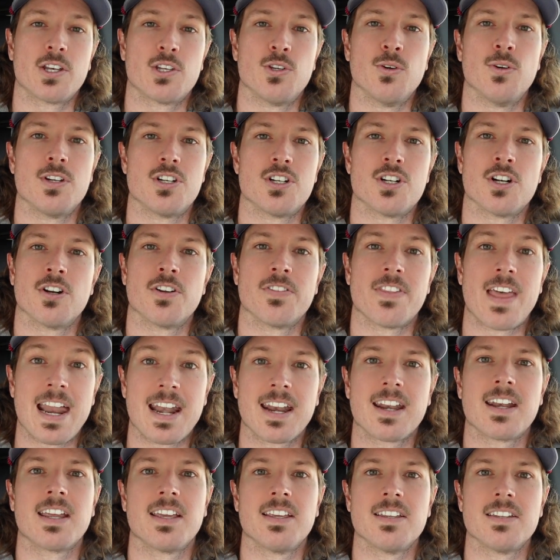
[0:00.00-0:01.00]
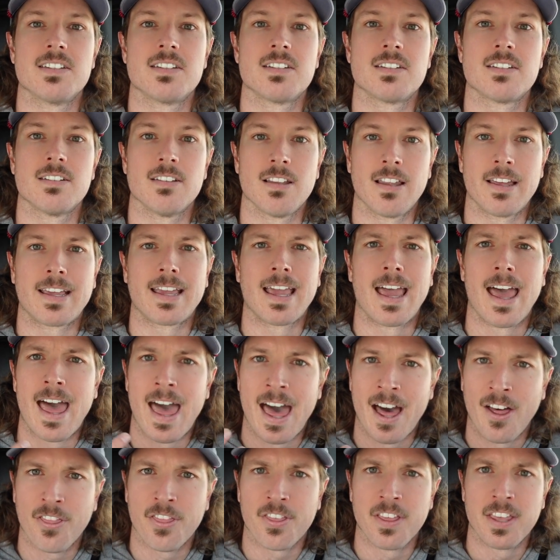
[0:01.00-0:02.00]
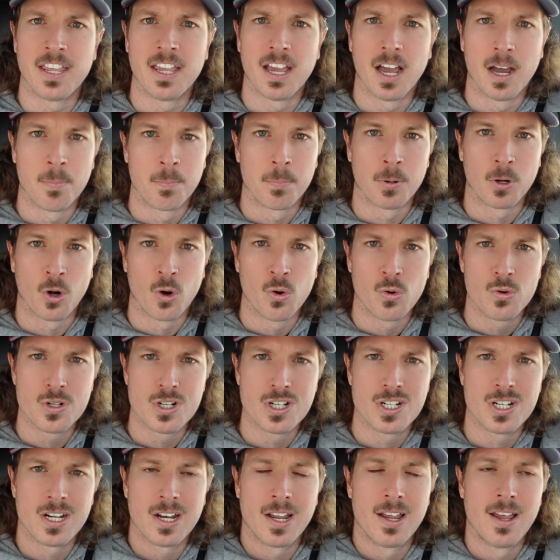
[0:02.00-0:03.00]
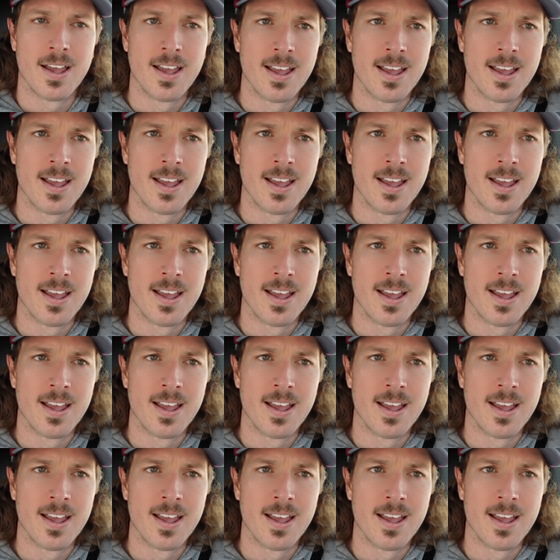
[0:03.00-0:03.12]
to ensure that it is like a healthy approach.